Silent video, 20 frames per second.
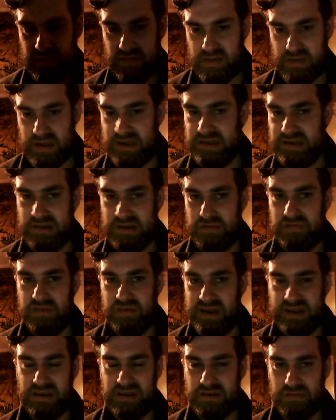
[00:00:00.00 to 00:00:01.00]
is a
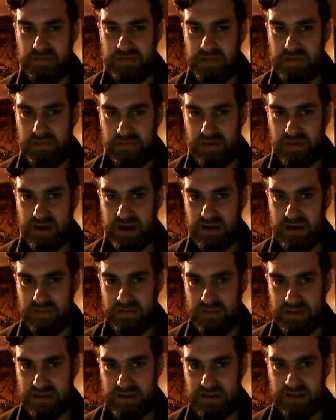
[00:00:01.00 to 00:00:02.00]
friend of the
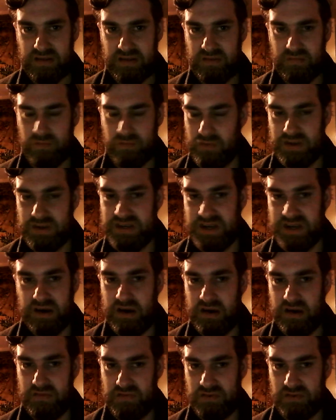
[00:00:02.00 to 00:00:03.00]
father's, which
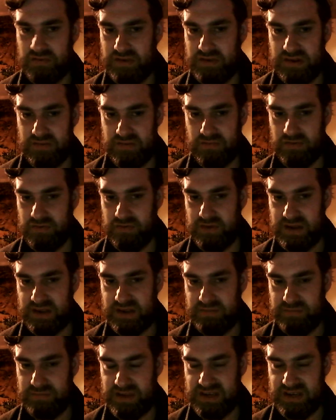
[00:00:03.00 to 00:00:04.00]
I've
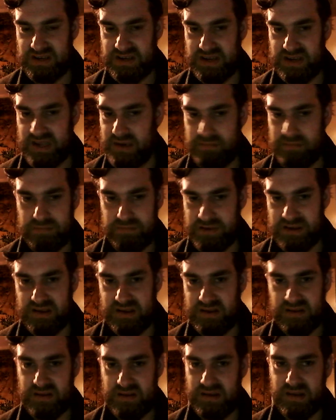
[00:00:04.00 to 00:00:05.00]
already mentioned that, but